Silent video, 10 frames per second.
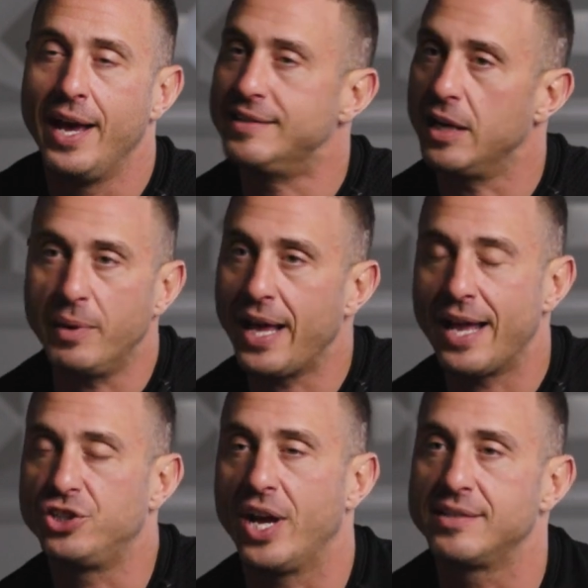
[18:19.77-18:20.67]
Has anybody
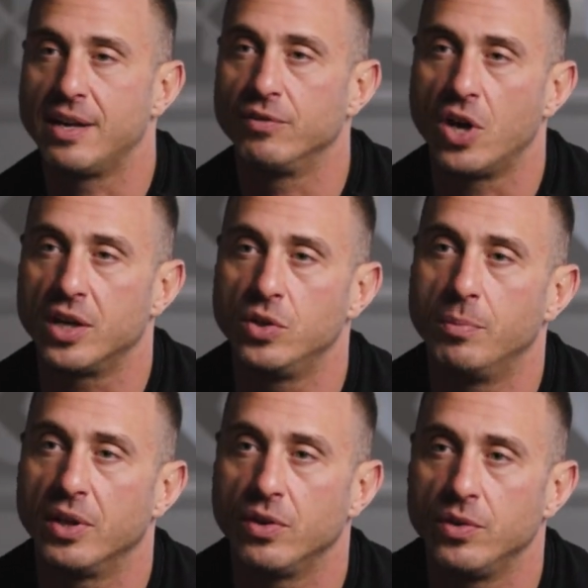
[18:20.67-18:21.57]
had a chance to ever talk to you
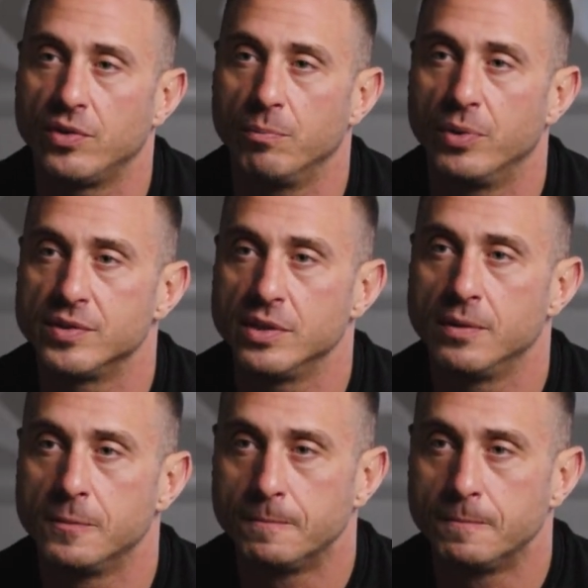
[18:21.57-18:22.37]
about those in person?